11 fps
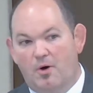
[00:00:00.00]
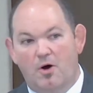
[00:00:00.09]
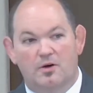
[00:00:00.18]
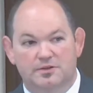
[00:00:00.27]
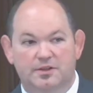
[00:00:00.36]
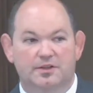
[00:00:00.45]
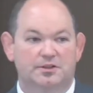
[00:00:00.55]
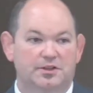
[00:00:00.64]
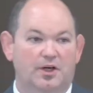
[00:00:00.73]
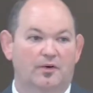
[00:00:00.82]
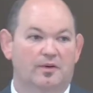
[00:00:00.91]
Paul's going to
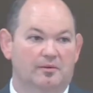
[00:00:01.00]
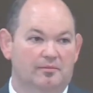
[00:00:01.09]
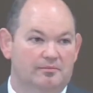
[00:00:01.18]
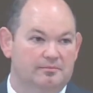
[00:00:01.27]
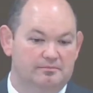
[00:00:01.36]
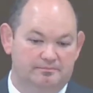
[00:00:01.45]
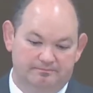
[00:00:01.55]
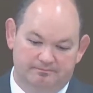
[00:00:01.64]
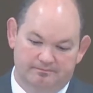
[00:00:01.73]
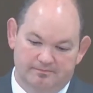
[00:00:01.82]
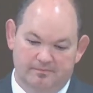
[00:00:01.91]
show them,
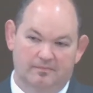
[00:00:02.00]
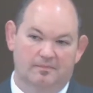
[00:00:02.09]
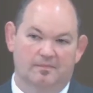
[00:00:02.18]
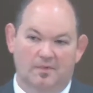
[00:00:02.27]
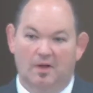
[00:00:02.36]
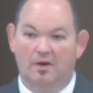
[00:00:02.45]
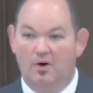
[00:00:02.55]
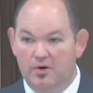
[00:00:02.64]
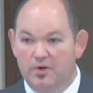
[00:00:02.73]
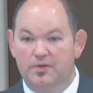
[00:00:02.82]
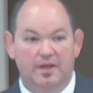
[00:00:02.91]

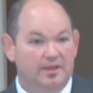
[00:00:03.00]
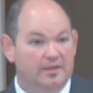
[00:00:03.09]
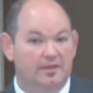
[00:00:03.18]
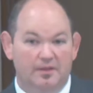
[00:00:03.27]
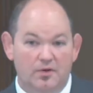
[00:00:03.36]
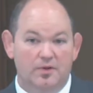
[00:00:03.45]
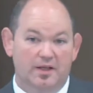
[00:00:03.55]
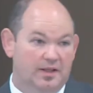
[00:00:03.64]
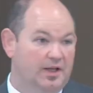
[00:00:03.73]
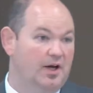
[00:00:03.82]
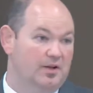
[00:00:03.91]
oh, you think, you
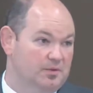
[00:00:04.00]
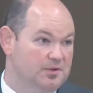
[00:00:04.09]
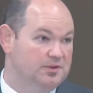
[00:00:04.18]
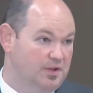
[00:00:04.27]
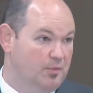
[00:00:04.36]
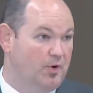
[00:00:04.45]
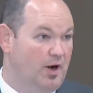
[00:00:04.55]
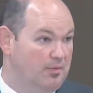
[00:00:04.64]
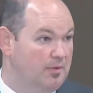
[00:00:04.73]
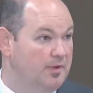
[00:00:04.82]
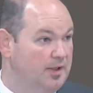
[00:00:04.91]
think the other ones are the
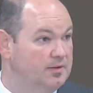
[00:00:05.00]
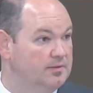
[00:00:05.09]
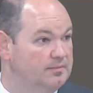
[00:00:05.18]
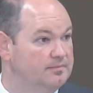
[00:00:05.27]
problem, huh?